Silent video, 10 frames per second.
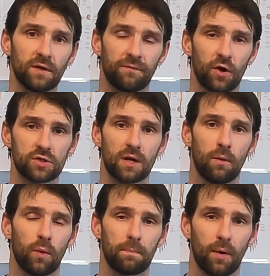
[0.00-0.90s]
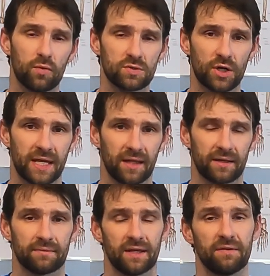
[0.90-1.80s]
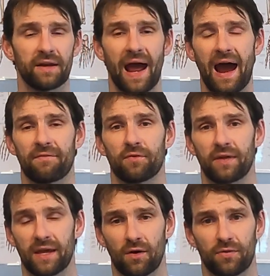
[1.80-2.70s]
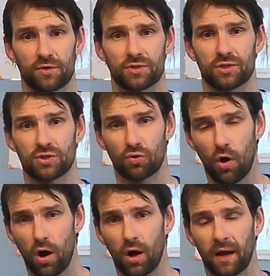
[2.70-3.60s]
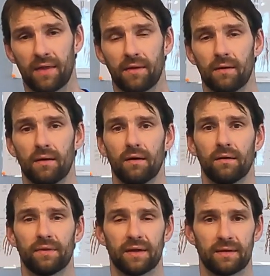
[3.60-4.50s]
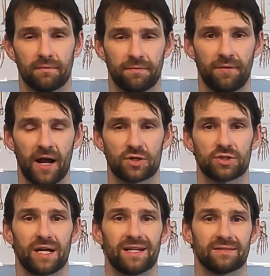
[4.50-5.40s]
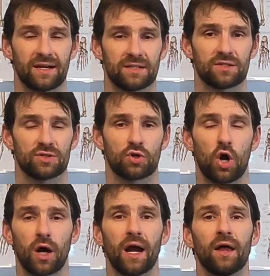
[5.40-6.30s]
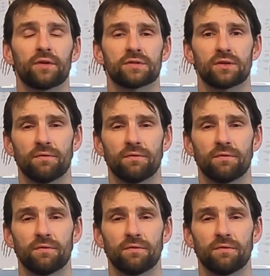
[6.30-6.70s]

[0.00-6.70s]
First, when bones are healing, even after they heal and they're strong and the fracture site is nice and strong, they're still